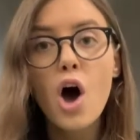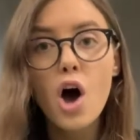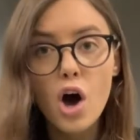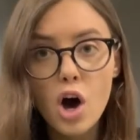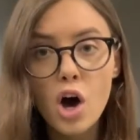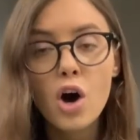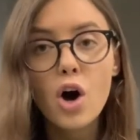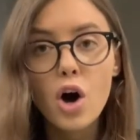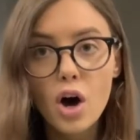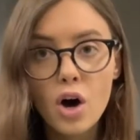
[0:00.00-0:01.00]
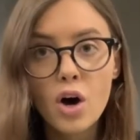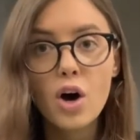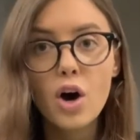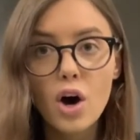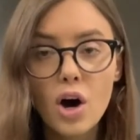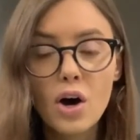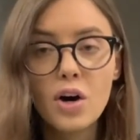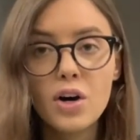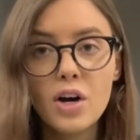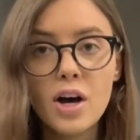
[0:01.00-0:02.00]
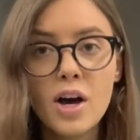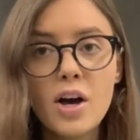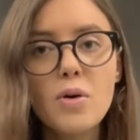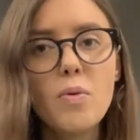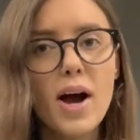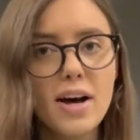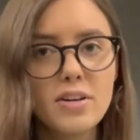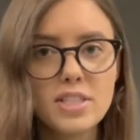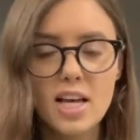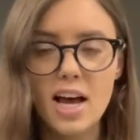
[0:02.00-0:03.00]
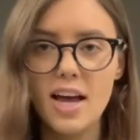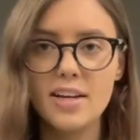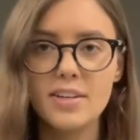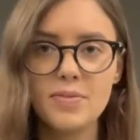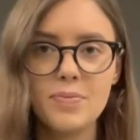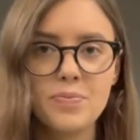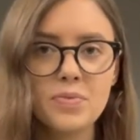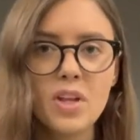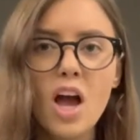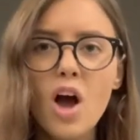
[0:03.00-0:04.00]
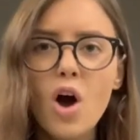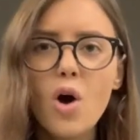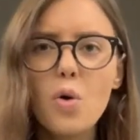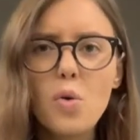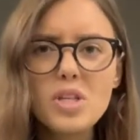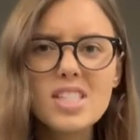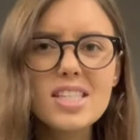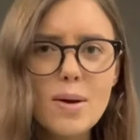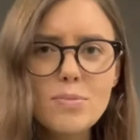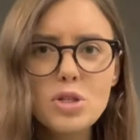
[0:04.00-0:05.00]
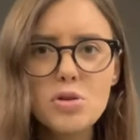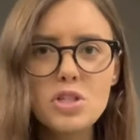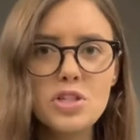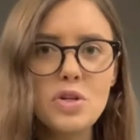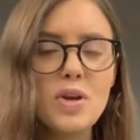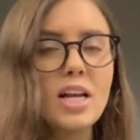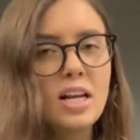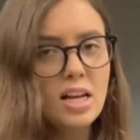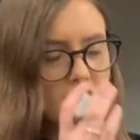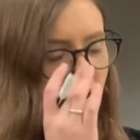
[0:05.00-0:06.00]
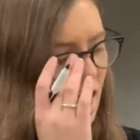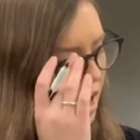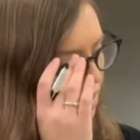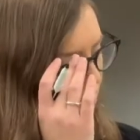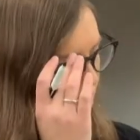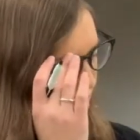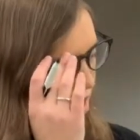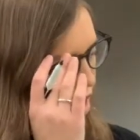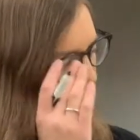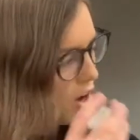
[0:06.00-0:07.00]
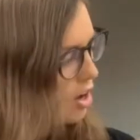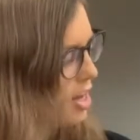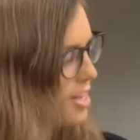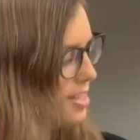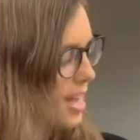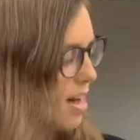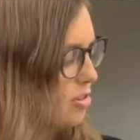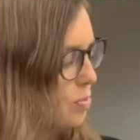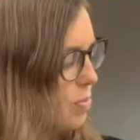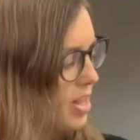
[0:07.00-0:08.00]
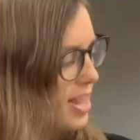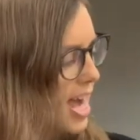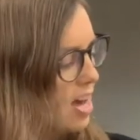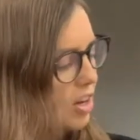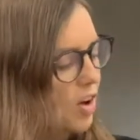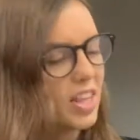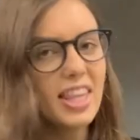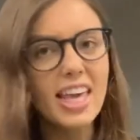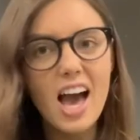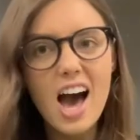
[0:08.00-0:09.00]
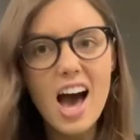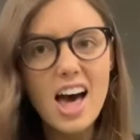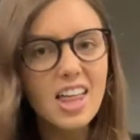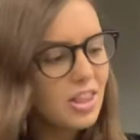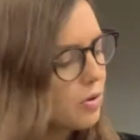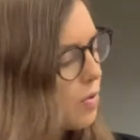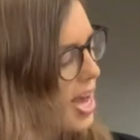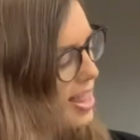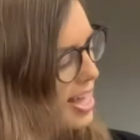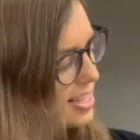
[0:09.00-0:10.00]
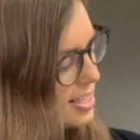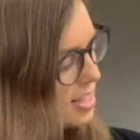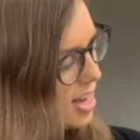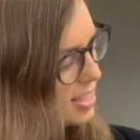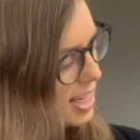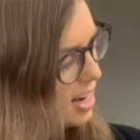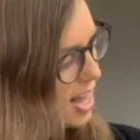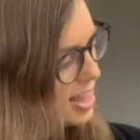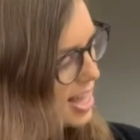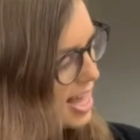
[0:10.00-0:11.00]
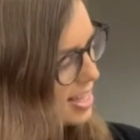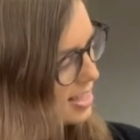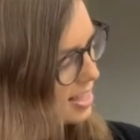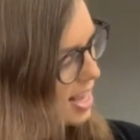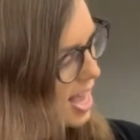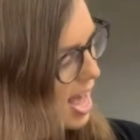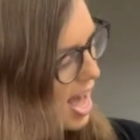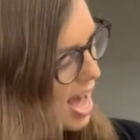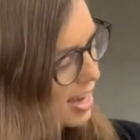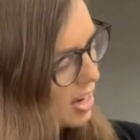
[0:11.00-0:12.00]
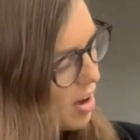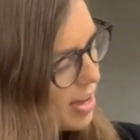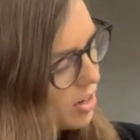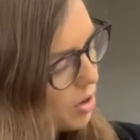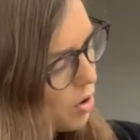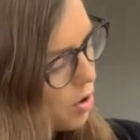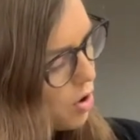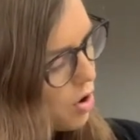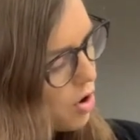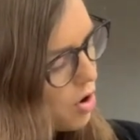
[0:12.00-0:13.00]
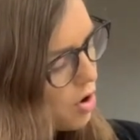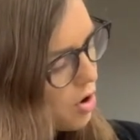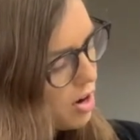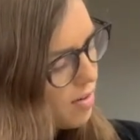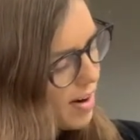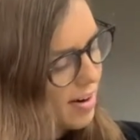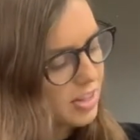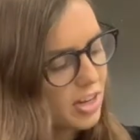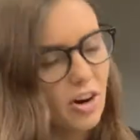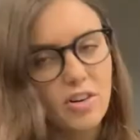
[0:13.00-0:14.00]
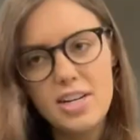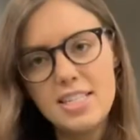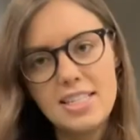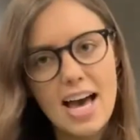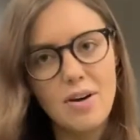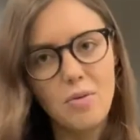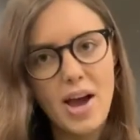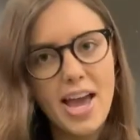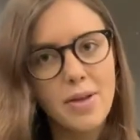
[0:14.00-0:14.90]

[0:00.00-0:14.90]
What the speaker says: Oh, oh, oh. Well done. Oh, some children are doing lovely oh sounds, but they are going the other way. They're starting like this and going all around the orange that way.